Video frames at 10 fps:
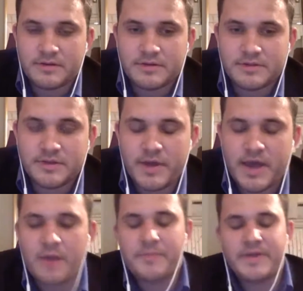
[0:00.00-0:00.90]
So like
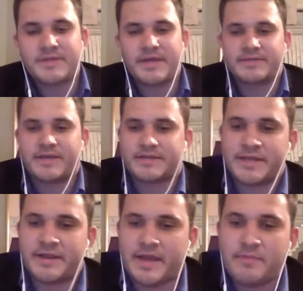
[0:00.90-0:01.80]
what happens is like send an